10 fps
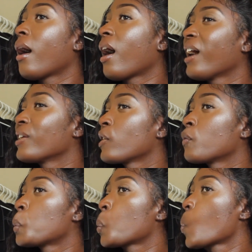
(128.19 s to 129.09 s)
I
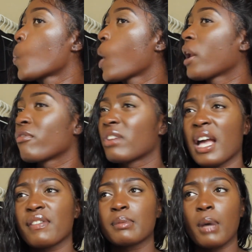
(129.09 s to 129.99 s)
don't really
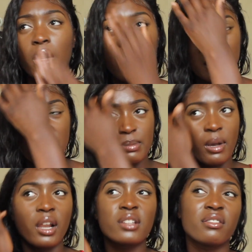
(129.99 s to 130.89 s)
have smile lines. My
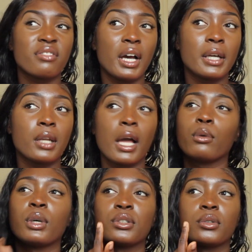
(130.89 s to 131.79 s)
smile lines are fine, like,
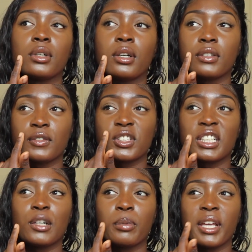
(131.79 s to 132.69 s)
oh I do, something just a
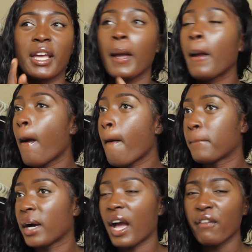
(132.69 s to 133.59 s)
little bit here.
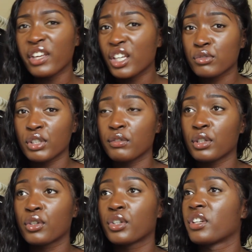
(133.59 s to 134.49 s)
But I think it's really,
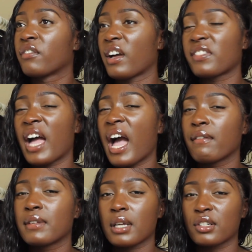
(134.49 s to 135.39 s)
really good, and the fact that I
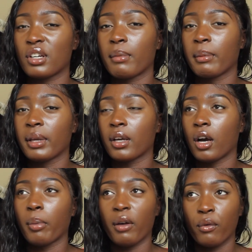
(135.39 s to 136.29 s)
haven't touched up my
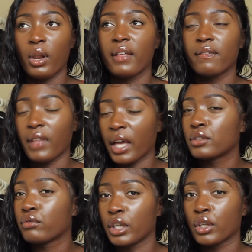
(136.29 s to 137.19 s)
makeup, I feel like that
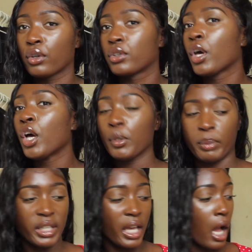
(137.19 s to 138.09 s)
is really good.
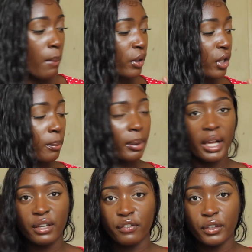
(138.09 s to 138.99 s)
But yeah, I'm gonna
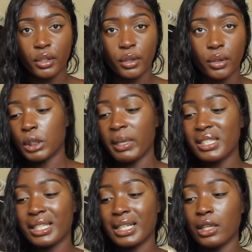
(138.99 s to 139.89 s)
apply it for you.
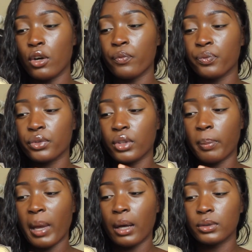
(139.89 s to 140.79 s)
Basically, on the
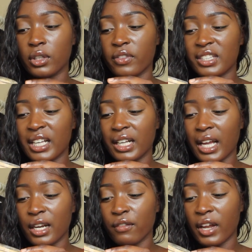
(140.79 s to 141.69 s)
powder, there's like a
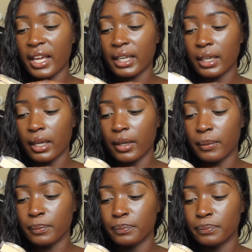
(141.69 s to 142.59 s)
kind of like,
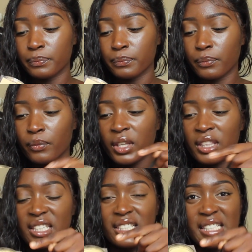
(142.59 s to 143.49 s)

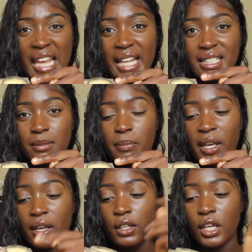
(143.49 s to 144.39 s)
this net
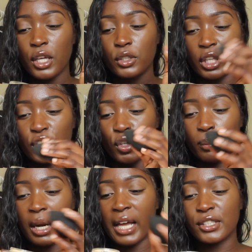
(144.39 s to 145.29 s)
bit that you
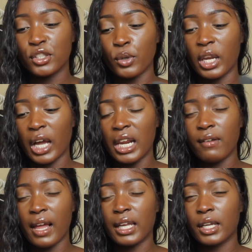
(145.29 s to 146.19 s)
apply it to, and I kind of
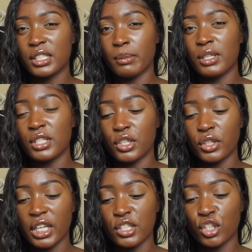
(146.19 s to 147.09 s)
like it because it means that you
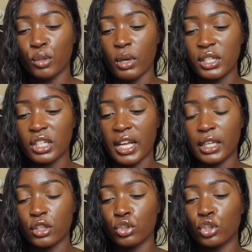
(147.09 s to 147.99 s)
don't get too much,
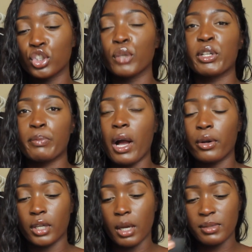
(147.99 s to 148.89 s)
like, not too much
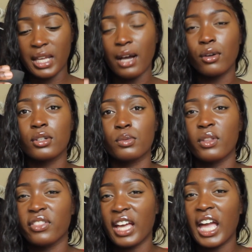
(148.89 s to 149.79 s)
powder comes out. Because
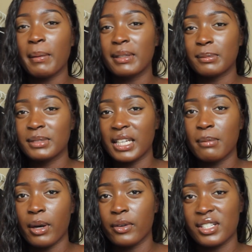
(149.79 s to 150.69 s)
one thing I hate about some setting
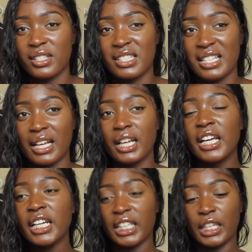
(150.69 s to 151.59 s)
powders is that
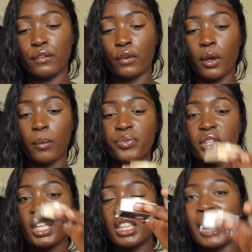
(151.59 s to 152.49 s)
either
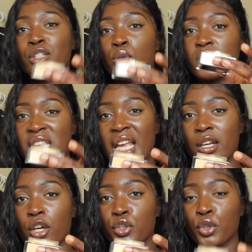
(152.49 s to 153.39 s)
the actual
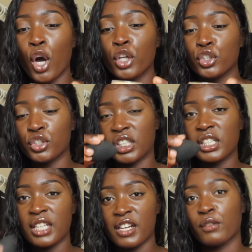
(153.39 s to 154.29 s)
container, you can't use the
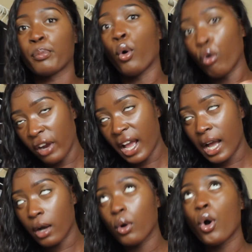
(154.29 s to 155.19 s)
container to pour it
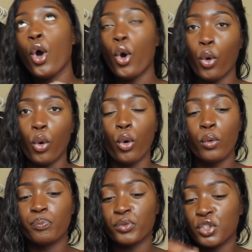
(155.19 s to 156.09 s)
out,
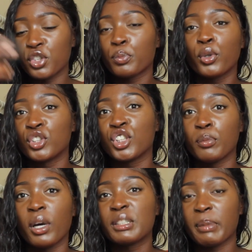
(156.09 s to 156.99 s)
or you just put too
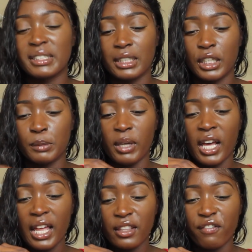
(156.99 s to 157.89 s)
much basically. But I
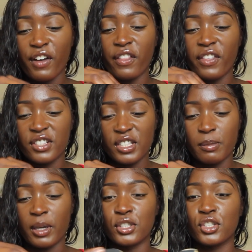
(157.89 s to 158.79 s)
like the fact that there's a
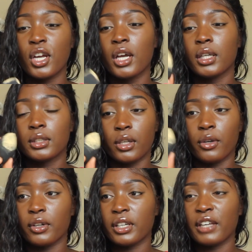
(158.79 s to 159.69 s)
sponge.
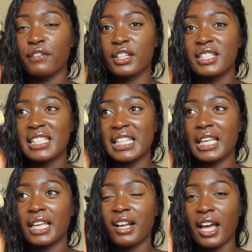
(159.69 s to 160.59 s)
So if you can
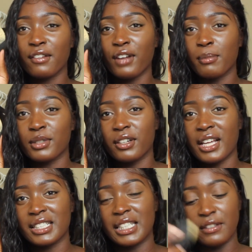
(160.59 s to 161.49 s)
see, it kind of comes out
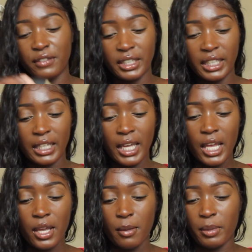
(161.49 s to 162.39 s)
nice and evenly.
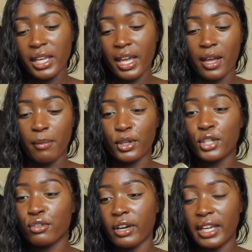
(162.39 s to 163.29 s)
But yeah, I'm going
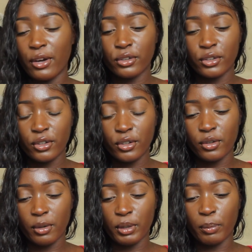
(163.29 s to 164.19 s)
to try it on,
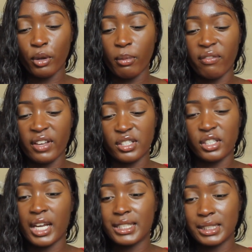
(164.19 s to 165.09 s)
I'm going to put it on my face so
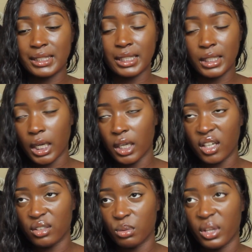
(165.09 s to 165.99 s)
you guys can see the
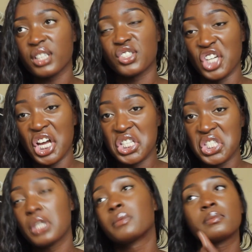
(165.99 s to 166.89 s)
colour and all that jazz.